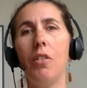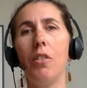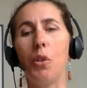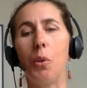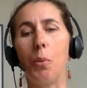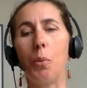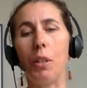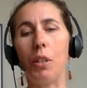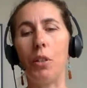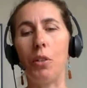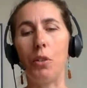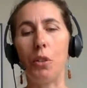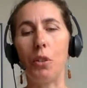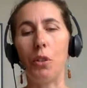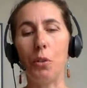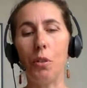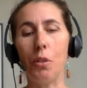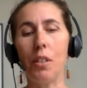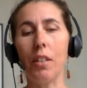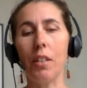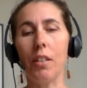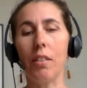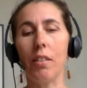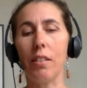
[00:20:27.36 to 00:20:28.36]
So when you're
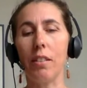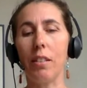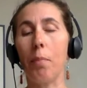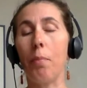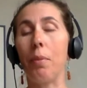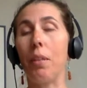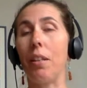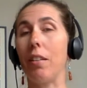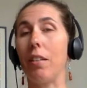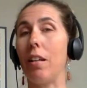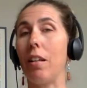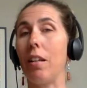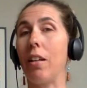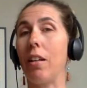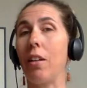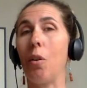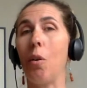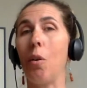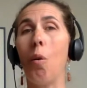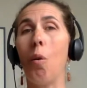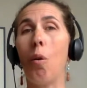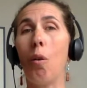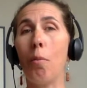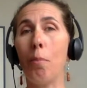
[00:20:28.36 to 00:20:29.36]
using something like
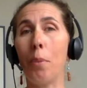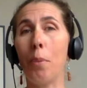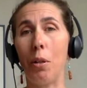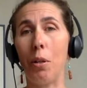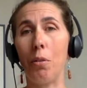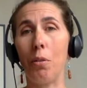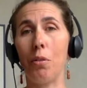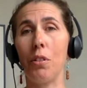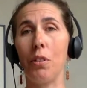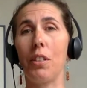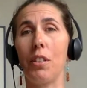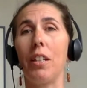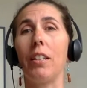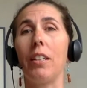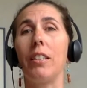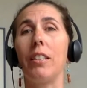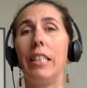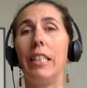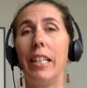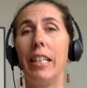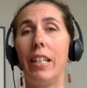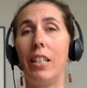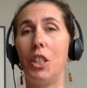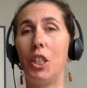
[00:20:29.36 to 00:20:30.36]
hormones, like
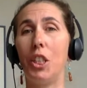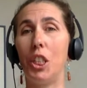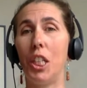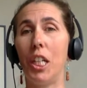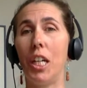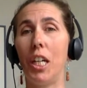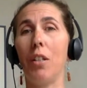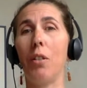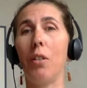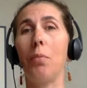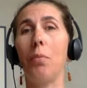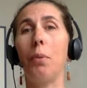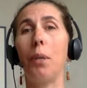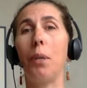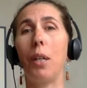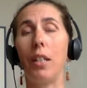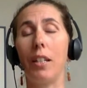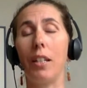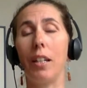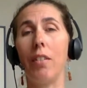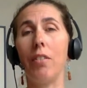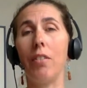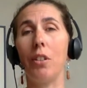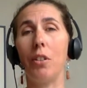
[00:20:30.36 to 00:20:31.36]
DHEA or
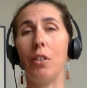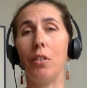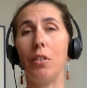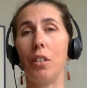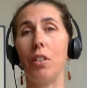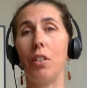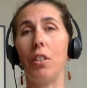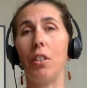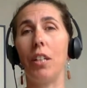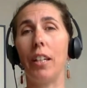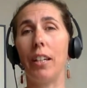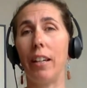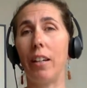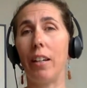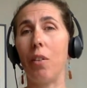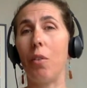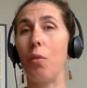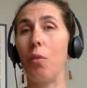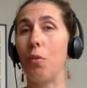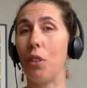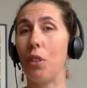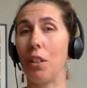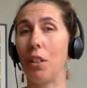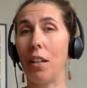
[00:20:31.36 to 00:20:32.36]
pregnenolone that you can get
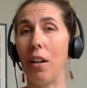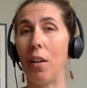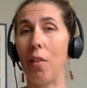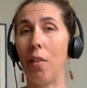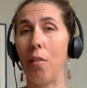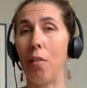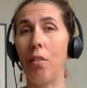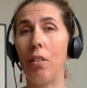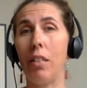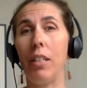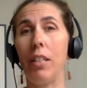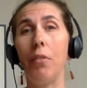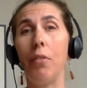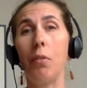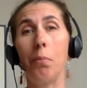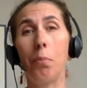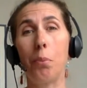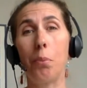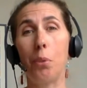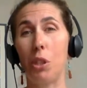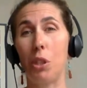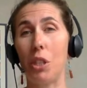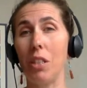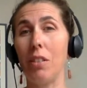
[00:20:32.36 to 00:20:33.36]
over the counter, even
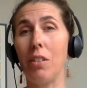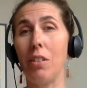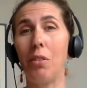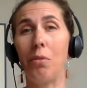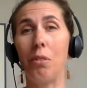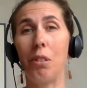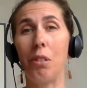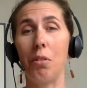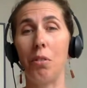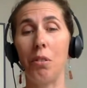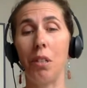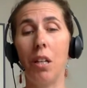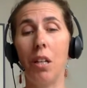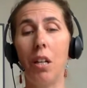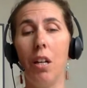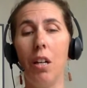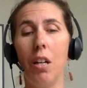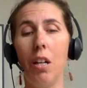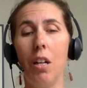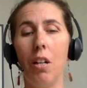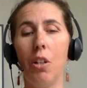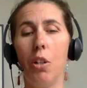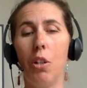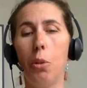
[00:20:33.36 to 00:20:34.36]
progesterone,
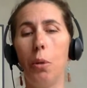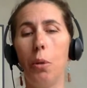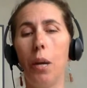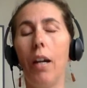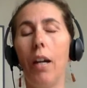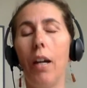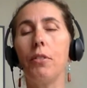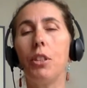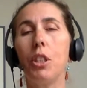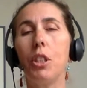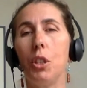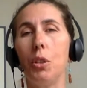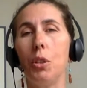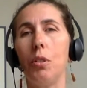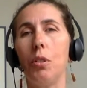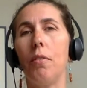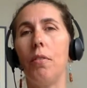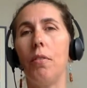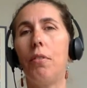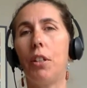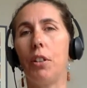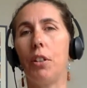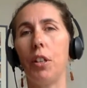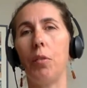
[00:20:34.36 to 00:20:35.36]
you have to use
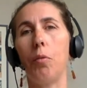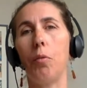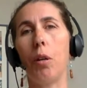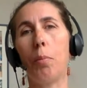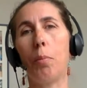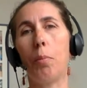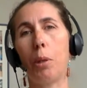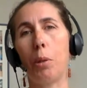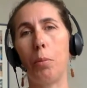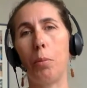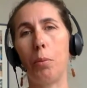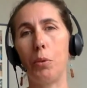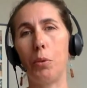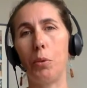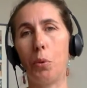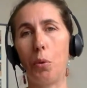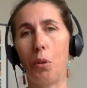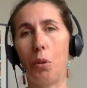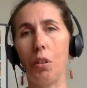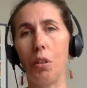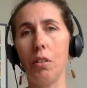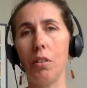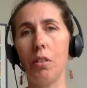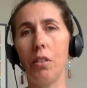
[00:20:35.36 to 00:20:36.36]
a very reputable
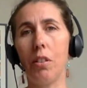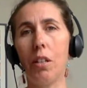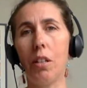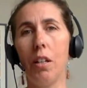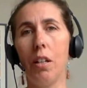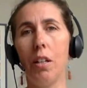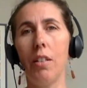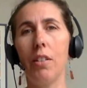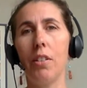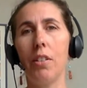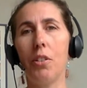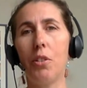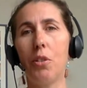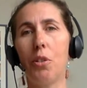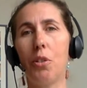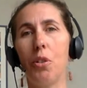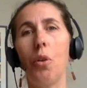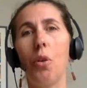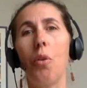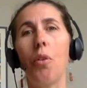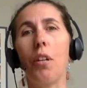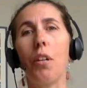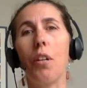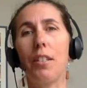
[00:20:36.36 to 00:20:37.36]
source to
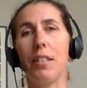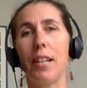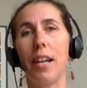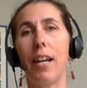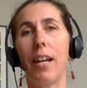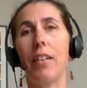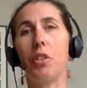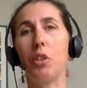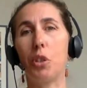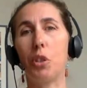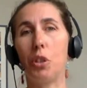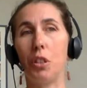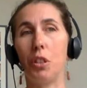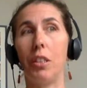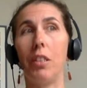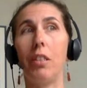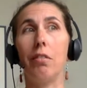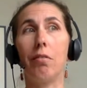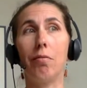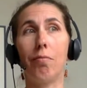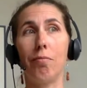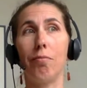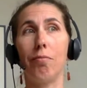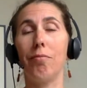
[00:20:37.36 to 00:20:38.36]
know that it's
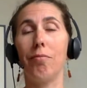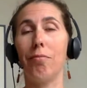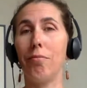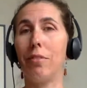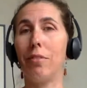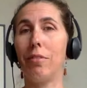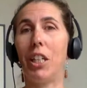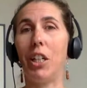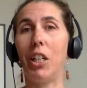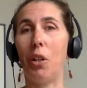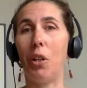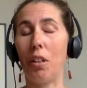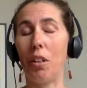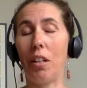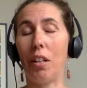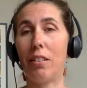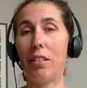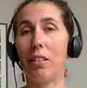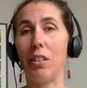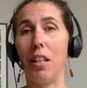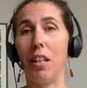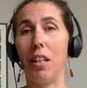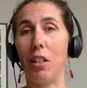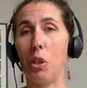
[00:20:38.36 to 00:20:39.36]
actually, you know,
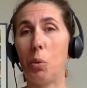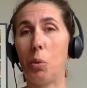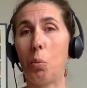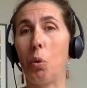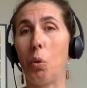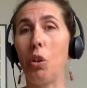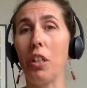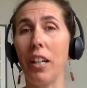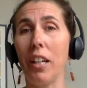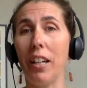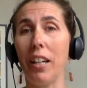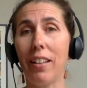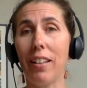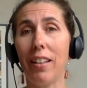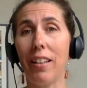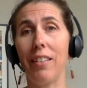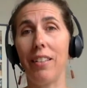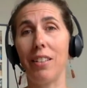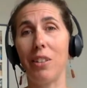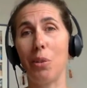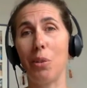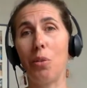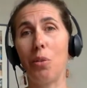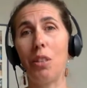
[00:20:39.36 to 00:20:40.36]
that it's working and that
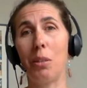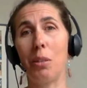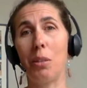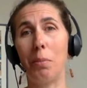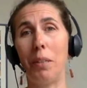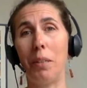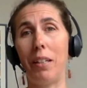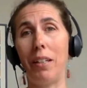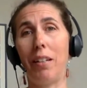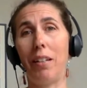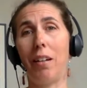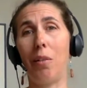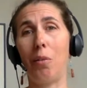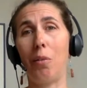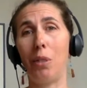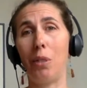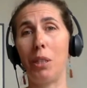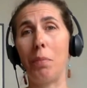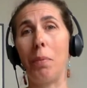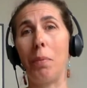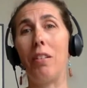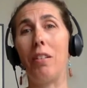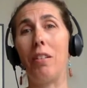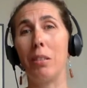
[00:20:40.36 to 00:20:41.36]
it's going to be a
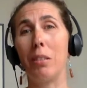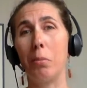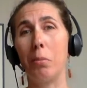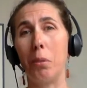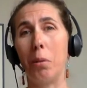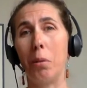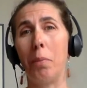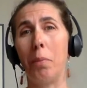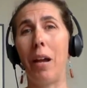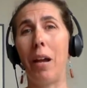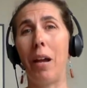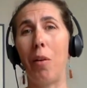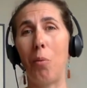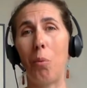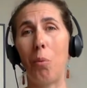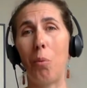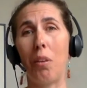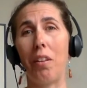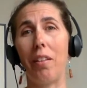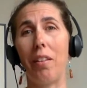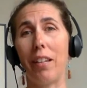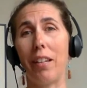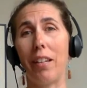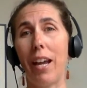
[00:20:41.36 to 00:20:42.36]
responsible amount
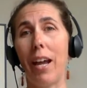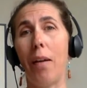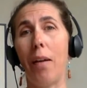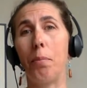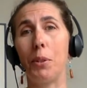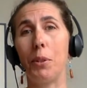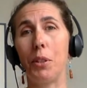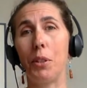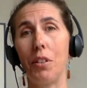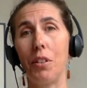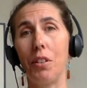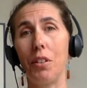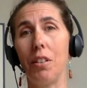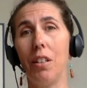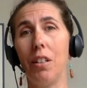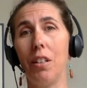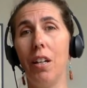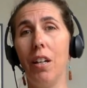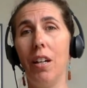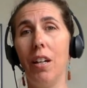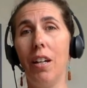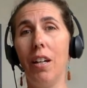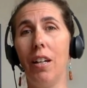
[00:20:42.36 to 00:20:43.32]
within the capsule.